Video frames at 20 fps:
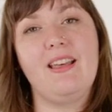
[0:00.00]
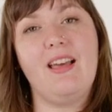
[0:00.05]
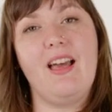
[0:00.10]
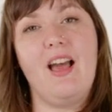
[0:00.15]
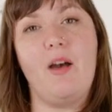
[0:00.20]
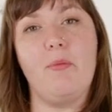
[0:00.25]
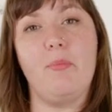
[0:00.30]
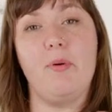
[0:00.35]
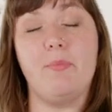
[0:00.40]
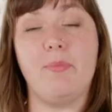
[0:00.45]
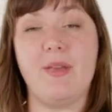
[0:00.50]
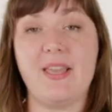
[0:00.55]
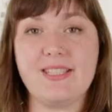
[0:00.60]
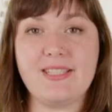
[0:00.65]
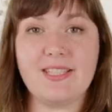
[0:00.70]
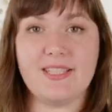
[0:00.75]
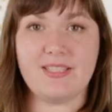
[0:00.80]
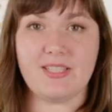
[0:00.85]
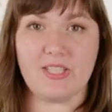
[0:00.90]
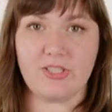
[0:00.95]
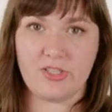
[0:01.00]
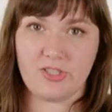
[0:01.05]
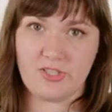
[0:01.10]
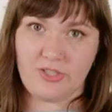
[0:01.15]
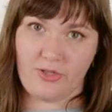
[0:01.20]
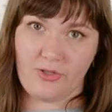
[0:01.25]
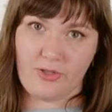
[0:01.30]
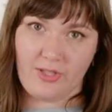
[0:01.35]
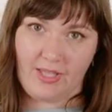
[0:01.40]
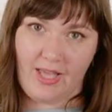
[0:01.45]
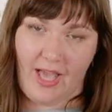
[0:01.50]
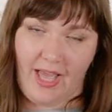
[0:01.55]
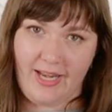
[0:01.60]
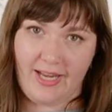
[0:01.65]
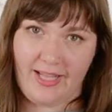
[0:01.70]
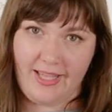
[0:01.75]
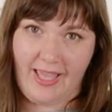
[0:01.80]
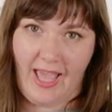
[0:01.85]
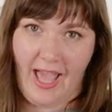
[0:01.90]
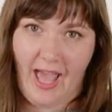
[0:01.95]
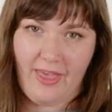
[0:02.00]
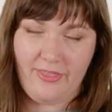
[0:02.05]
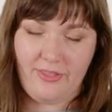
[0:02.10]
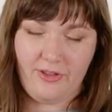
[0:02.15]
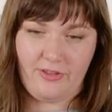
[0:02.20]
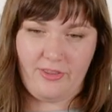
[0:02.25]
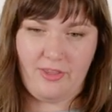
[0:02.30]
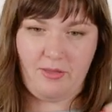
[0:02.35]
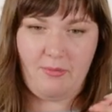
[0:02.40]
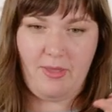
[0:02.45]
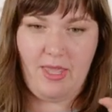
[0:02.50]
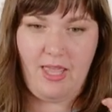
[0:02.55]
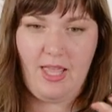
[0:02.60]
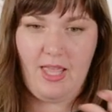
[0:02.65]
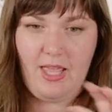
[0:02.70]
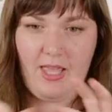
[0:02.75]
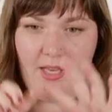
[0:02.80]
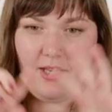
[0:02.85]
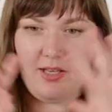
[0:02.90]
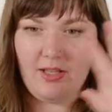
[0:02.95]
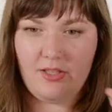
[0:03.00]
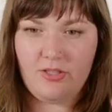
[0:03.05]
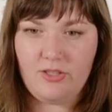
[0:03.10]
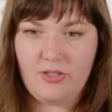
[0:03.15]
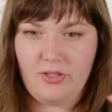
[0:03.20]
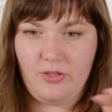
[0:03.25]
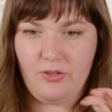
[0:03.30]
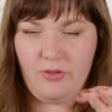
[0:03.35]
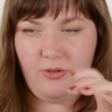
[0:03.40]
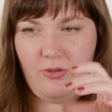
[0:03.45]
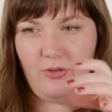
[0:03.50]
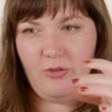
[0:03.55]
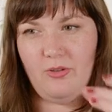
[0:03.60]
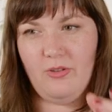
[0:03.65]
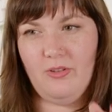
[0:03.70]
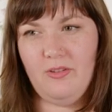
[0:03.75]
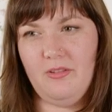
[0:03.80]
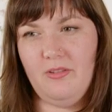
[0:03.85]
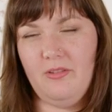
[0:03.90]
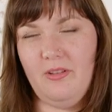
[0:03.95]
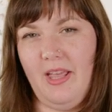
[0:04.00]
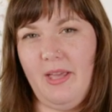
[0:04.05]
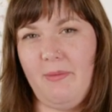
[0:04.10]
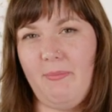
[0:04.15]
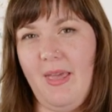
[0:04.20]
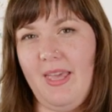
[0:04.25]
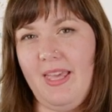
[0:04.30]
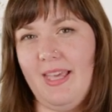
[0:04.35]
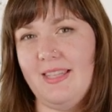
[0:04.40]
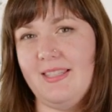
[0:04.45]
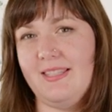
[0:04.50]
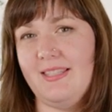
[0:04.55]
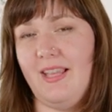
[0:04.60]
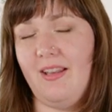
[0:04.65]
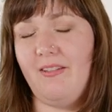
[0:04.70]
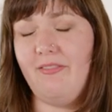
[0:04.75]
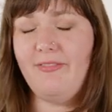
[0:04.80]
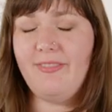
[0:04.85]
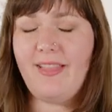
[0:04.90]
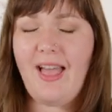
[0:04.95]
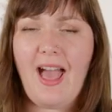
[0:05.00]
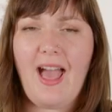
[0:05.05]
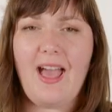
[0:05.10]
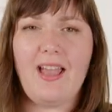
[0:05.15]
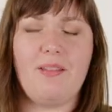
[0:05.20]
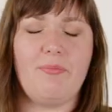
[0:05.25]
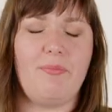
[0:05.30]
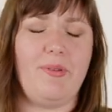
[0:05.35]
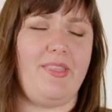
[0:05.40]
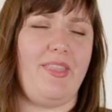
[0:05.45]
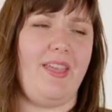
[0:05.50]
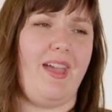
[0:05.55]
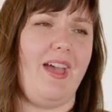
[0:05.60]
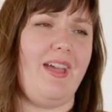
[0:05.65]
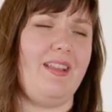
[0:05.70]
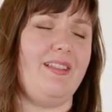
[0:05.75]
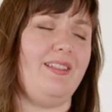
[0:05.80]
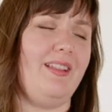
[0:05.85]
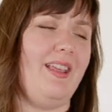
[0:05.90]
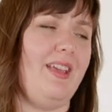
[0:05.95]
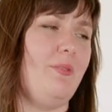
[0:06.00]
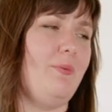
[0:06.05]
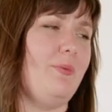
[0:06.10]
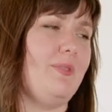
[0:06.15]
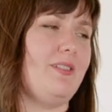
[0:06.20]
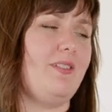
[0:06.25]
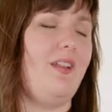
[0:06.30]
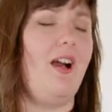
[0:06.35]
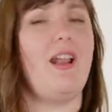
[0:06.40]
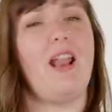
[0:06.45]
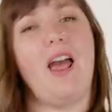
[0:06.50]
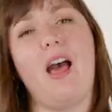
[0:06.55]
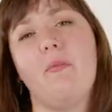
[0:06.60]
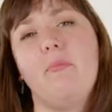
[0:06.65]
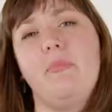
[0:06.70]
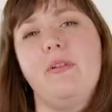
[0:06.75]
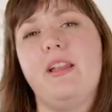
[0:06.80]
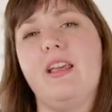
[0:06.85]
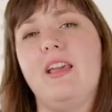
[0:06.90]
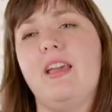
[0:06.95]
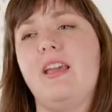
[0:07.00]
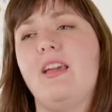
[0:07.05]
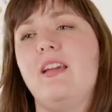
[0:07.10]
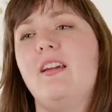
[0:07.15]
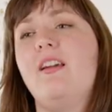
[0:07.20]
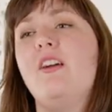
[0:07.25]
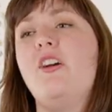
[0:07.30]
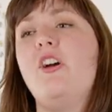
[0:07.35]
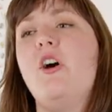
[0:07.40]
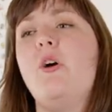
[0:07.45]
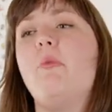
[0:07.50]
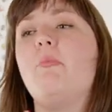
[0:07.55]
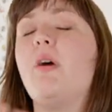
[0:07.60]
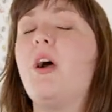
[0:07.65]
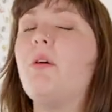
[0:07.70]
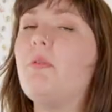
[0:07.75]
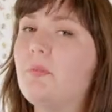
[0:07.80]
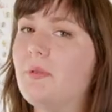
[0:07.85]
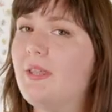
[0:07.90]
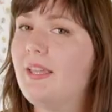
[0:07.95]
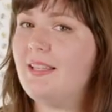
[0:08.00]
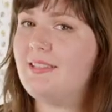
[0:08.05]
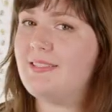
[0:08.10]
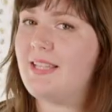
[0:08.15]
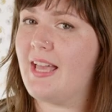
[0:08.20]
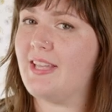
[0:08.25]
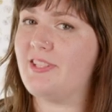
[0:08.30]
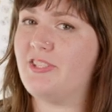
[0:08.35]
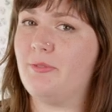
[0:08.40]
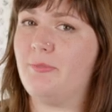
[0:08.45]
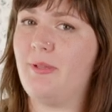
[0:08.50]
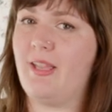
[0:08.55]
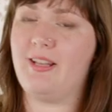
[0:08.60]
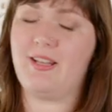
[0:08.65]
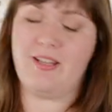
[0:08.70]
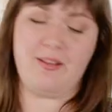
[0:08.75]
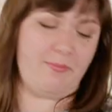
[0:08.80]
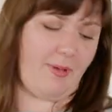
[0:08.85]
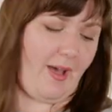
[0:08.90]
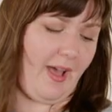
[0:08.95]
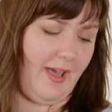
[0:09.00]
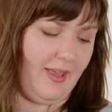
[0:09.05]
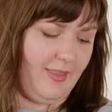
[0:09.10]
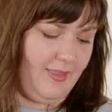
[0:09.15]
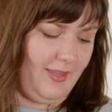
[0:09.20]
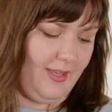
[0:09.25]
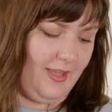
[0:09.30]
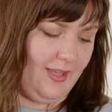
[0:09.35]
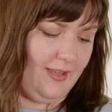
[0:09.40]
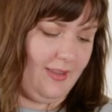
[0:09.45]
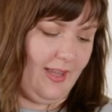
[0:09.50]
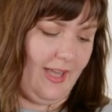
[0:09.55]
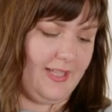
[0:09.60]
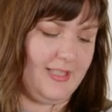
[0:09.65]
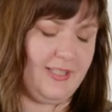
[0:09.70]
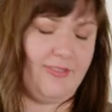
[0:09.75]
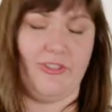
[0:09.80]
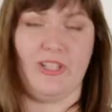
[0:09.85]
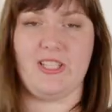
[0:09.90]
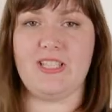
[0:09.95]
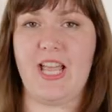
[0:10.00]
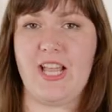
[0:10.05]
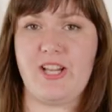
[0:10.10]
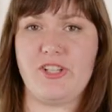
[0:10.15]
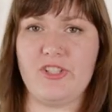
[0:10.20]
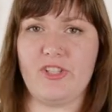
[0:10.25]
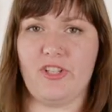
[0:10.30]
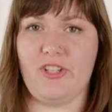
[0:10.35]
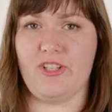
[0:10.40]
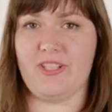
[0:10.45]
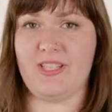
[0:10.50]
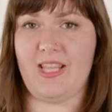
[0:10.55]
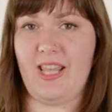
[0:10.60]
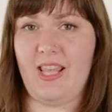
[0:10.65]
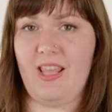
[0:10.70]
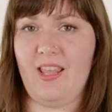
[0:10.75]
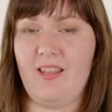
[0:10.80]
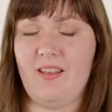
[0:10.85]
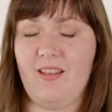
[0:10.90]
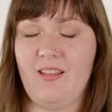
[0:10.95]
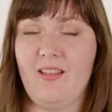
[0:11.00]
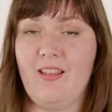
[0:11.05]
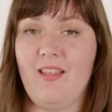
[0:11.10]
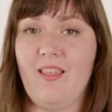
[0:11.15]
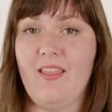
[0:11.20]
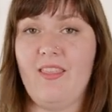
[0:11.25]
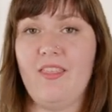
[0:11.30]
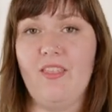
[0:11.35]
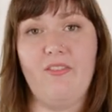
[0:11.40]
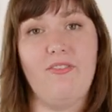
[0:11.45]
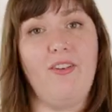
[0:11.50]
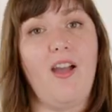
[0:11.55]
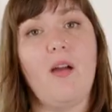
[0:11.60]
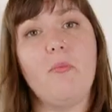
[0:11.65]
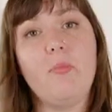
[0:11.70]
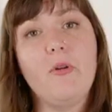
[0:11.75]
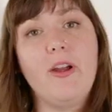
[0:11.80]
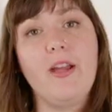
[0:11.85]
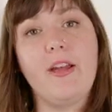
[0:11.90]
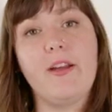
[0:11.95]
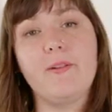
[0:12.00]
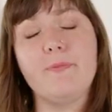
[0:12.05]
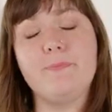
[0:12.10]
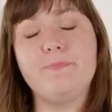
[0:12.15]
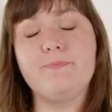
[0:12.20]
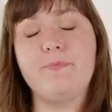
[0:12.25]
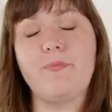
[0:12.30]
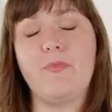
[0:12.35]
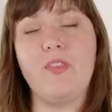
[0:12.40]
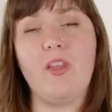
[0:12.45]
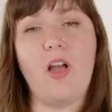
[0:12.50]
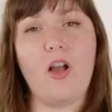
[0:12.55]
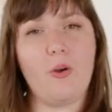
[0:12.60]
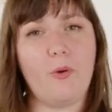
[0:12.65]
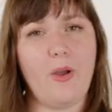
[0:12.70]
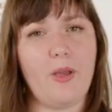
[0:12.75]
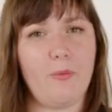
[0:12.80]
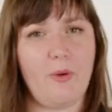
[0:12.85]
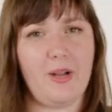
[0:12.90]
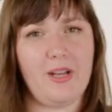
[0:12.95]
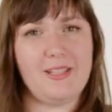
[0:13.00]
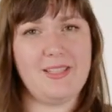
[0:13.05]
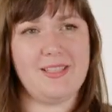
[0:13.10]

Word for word: Uh, put basting stitches so you can kind of gather them in to like make it sit flat, but that like was not happening. Probably exacerbated by the like different textures in the fabric, not quite wanting